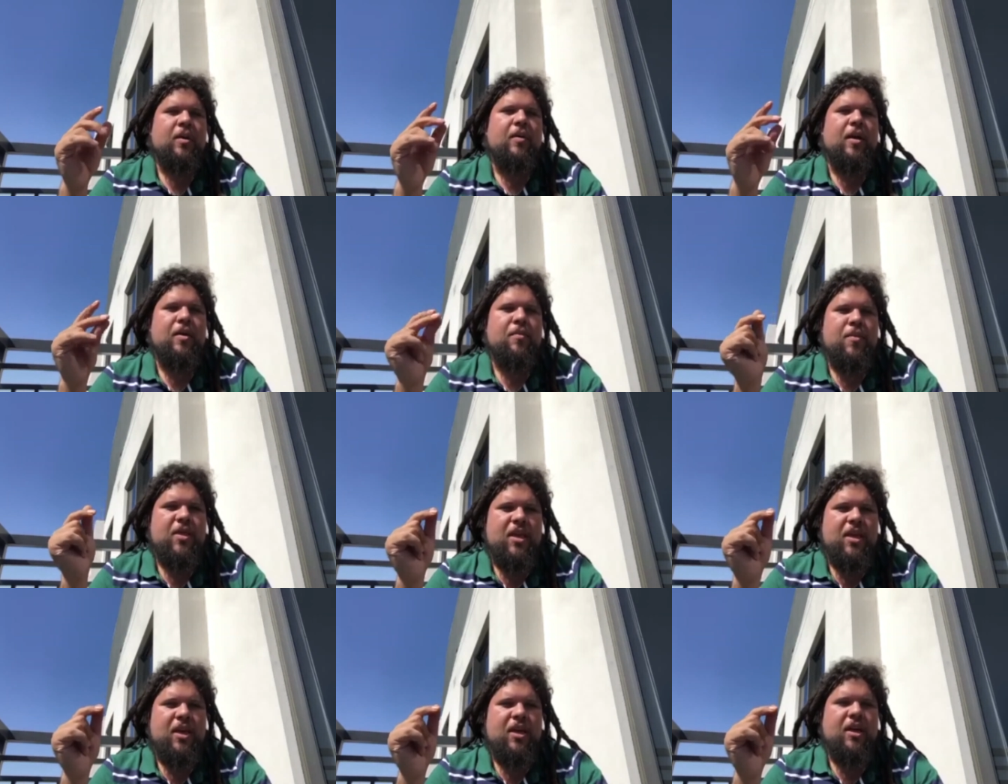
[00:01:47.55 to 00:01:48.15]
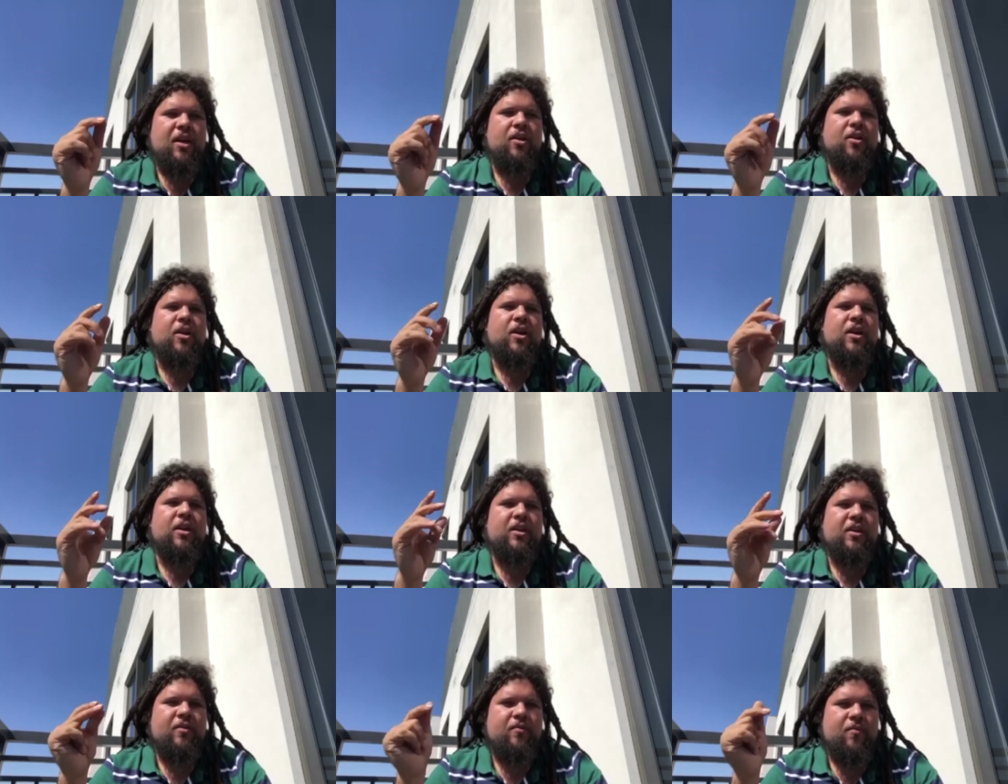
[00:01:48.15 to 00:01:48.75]
By being a
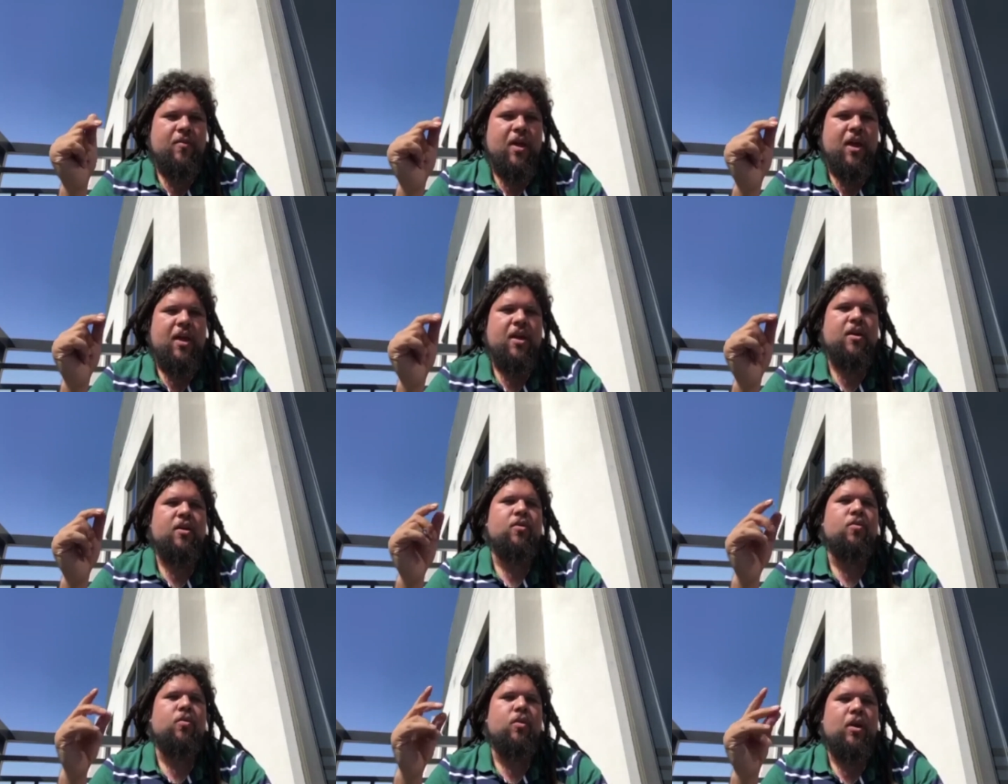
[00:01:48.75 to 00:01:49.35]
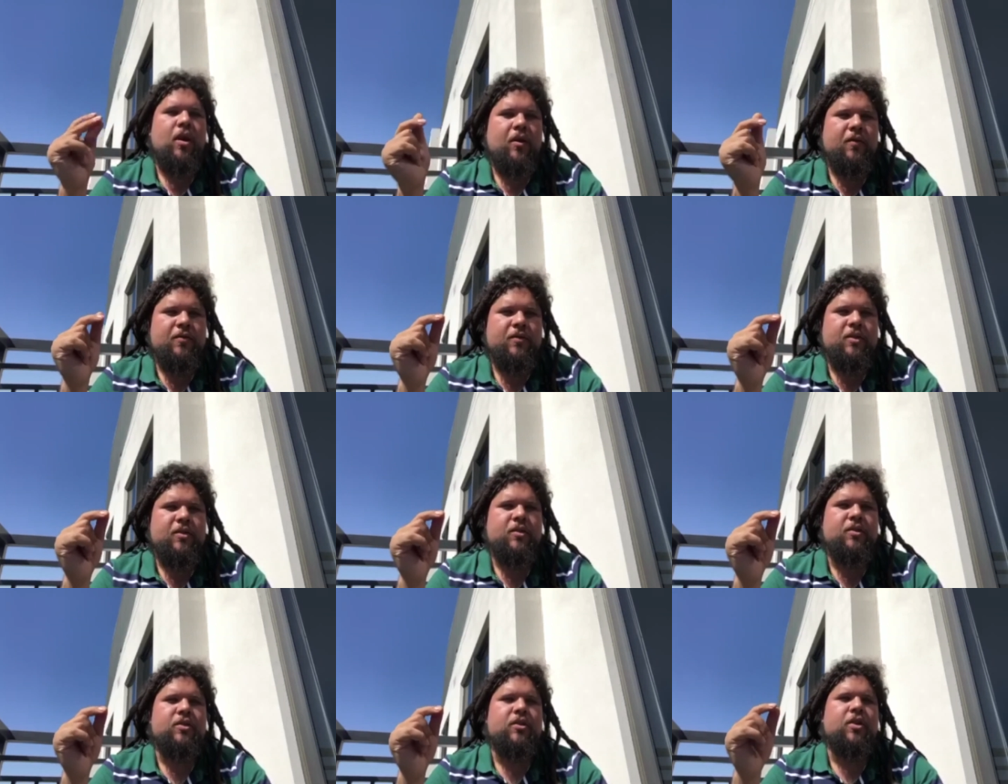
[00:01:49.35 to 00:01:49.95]
creative man who
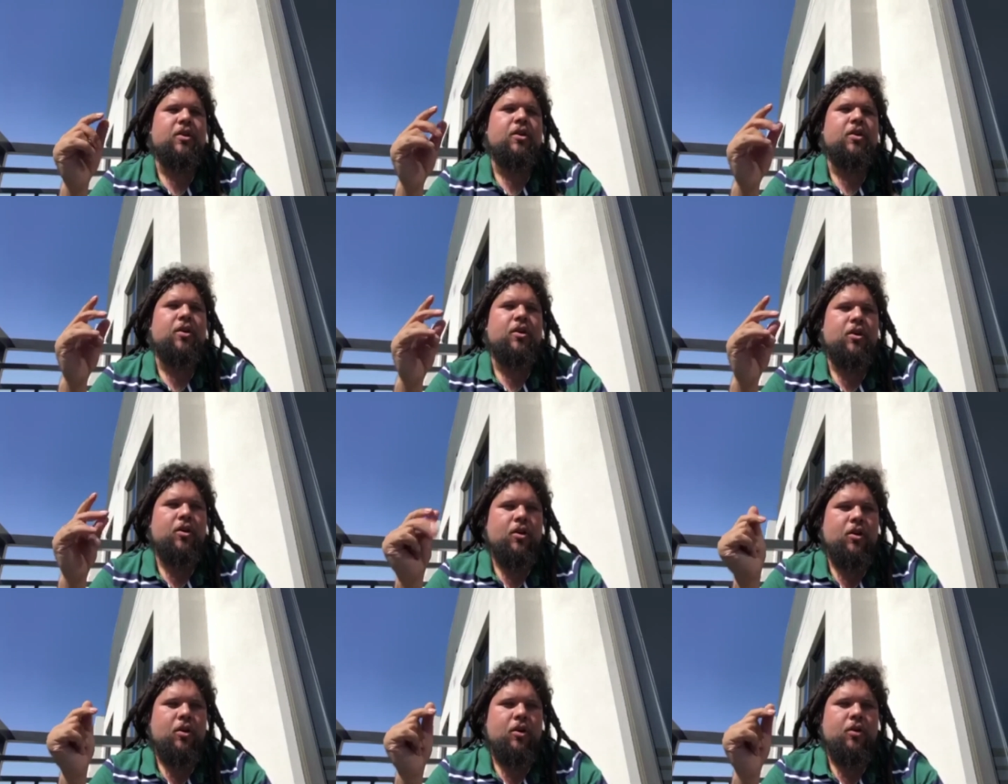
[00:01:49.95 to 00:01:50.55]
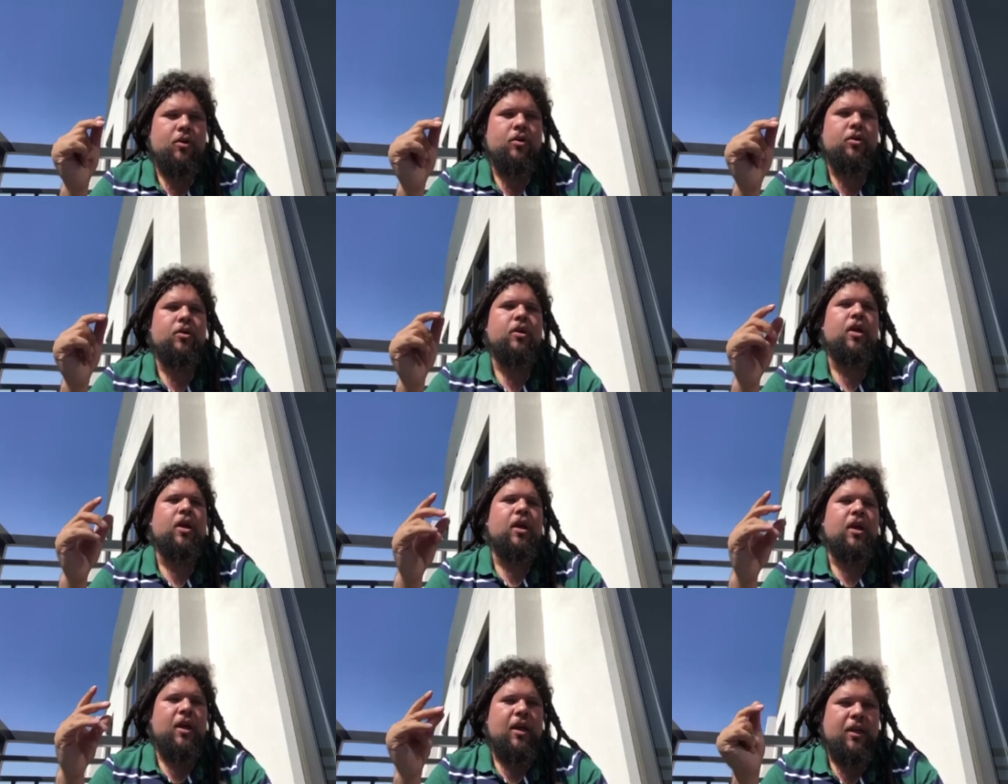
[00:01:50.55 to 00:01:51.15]
loves to turn
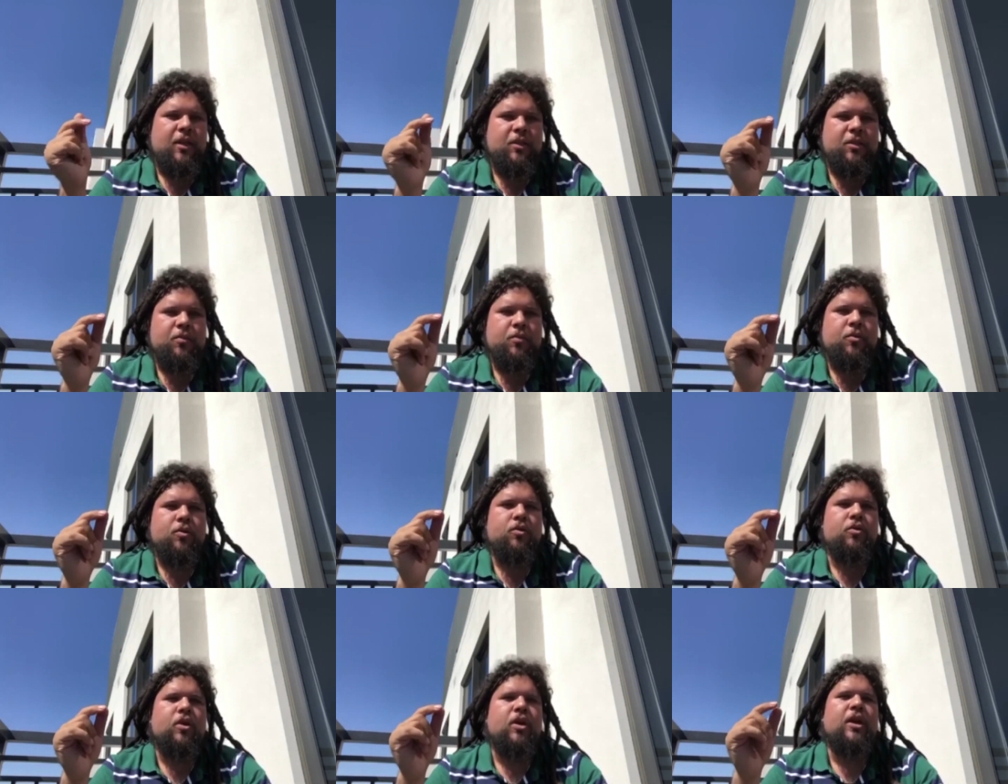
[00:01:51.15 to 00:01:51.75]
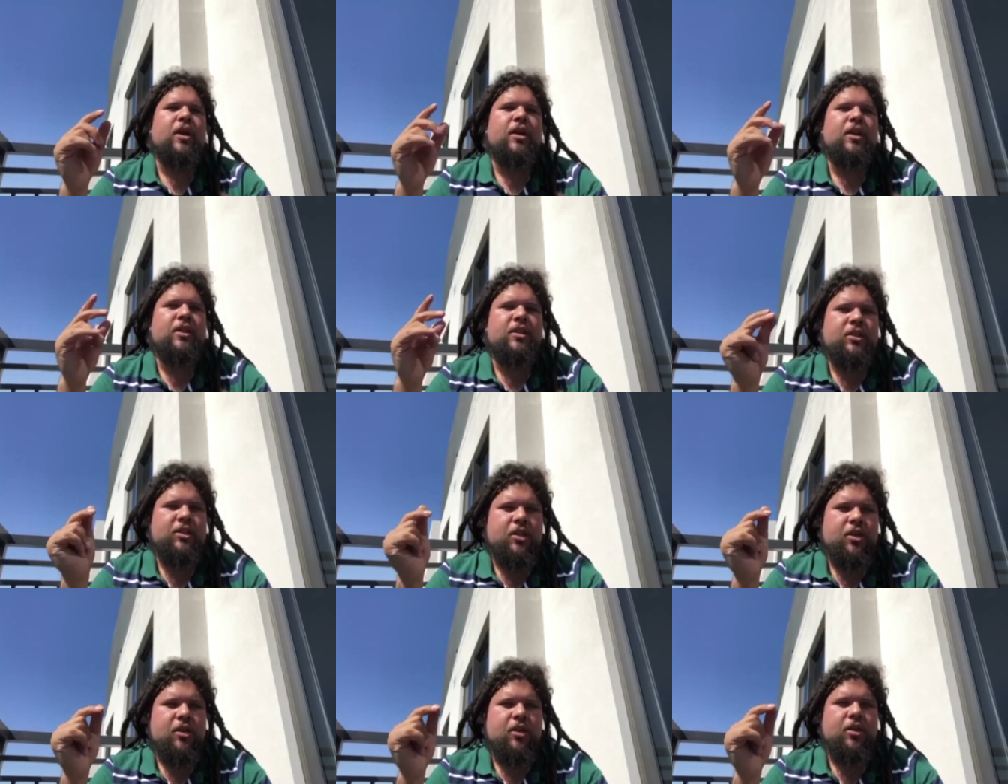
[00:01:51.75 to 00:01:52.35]

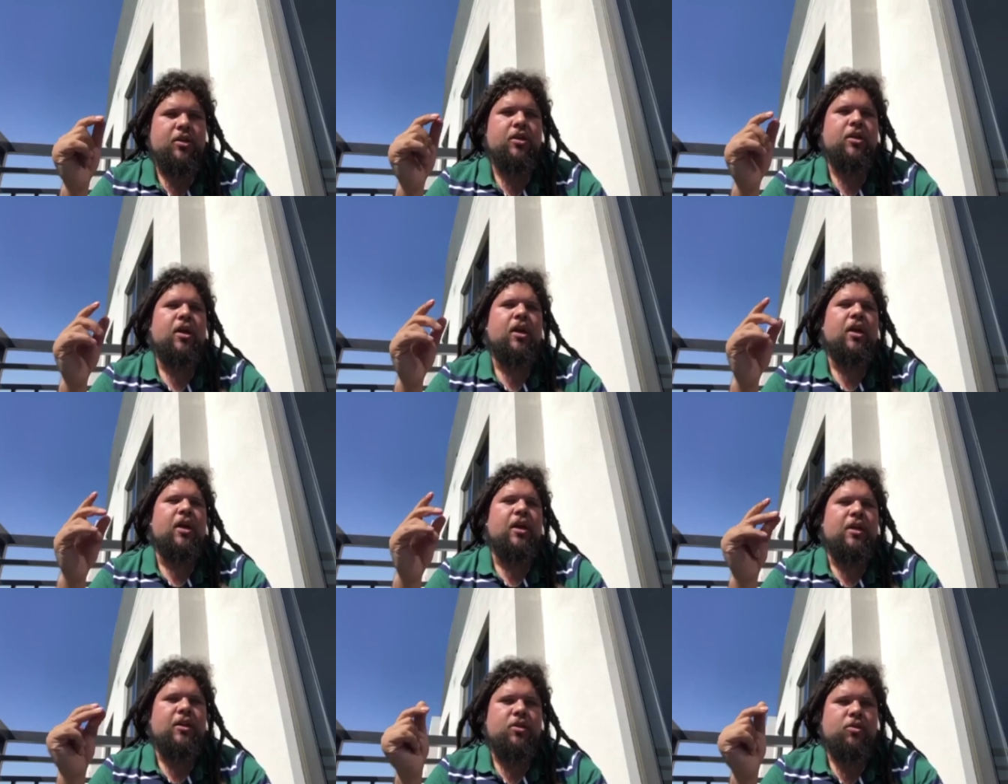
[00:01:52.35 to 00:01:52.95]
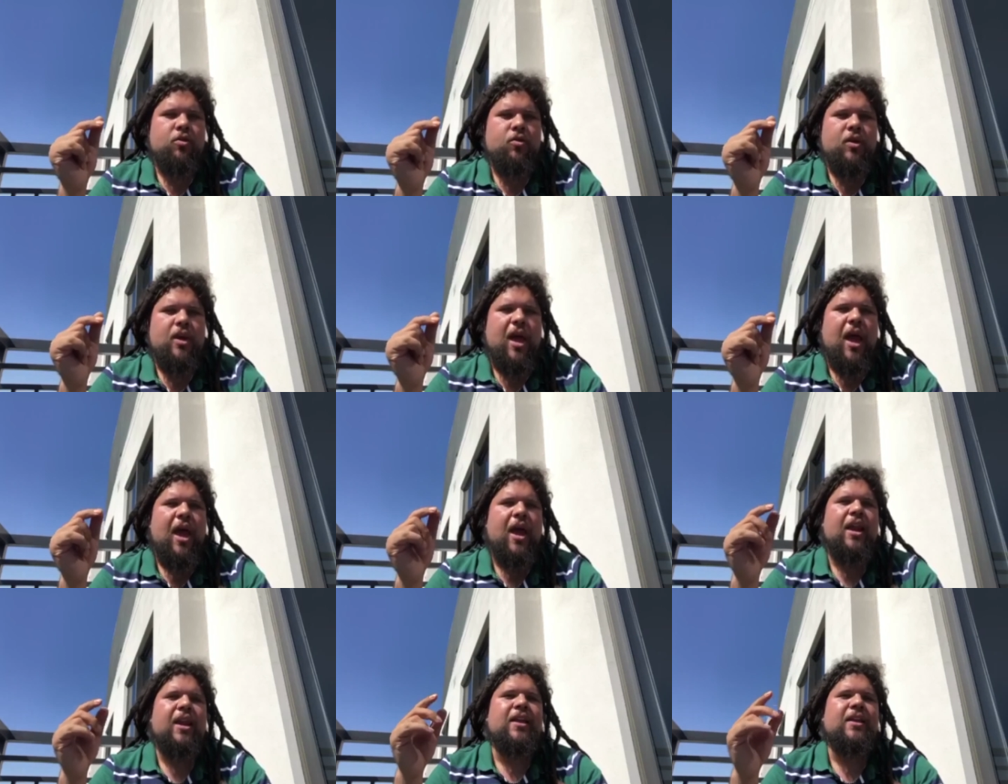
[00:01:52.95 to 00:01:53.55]
inspiration into
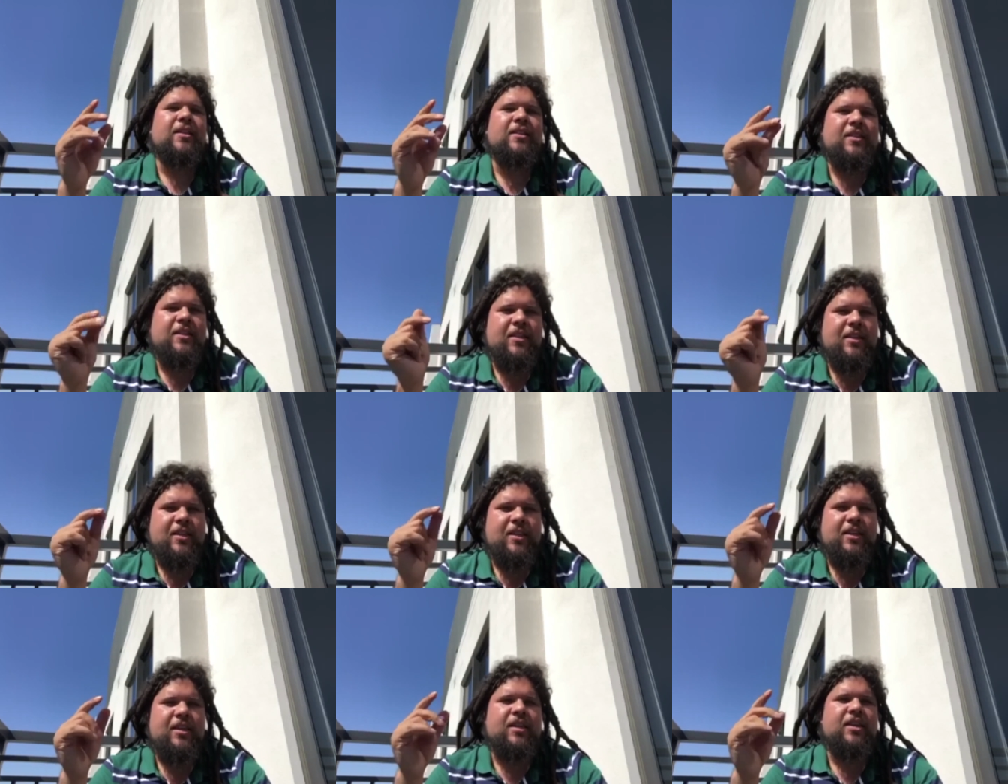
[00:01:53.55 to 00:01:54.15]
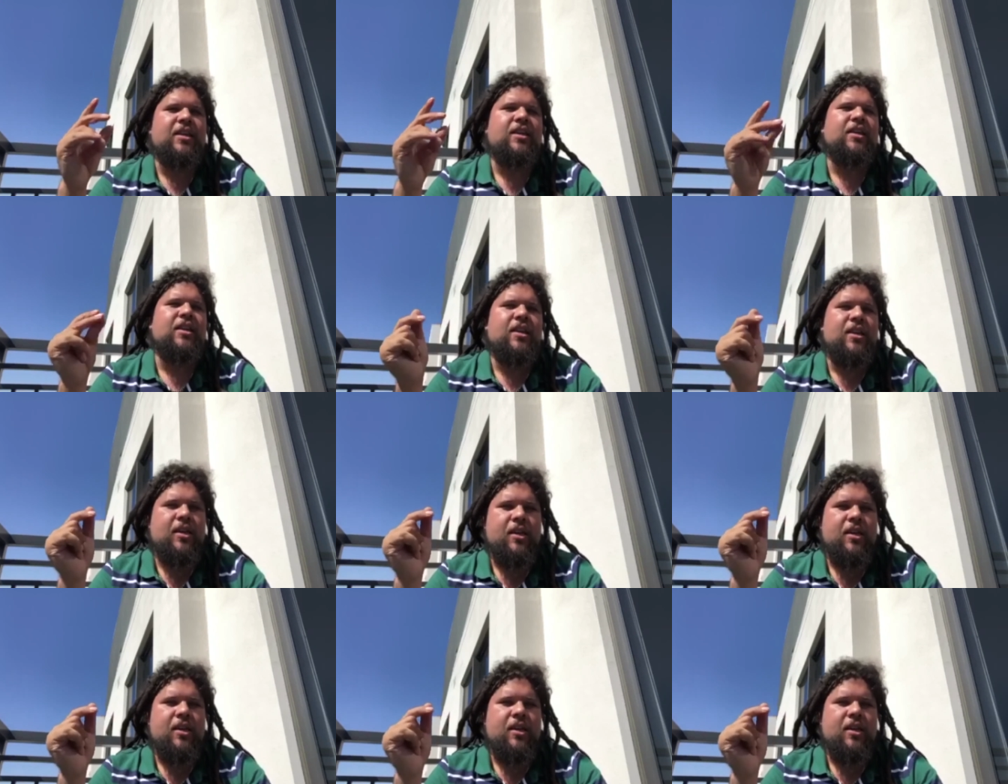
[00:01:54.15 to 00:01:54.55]
reality